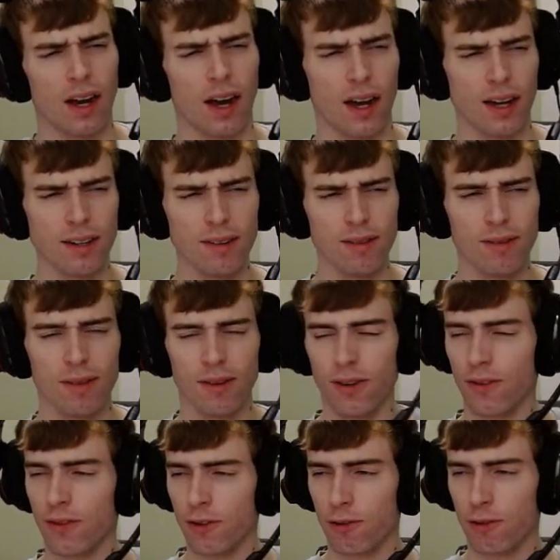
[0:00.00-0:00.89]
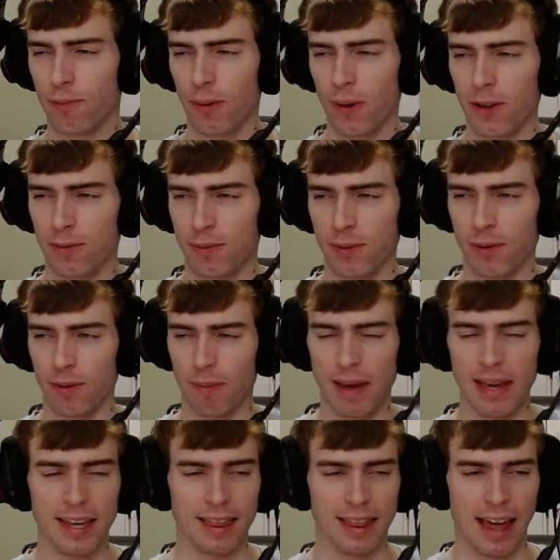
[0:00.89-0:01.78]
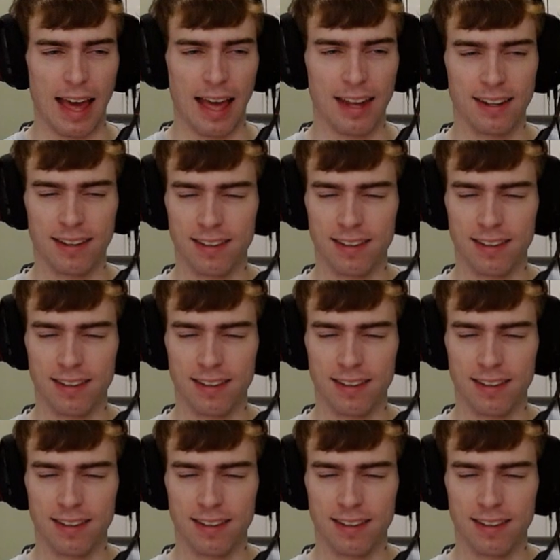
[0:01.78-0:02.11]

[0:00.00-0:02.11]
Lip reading: don't know if it was possible to make that.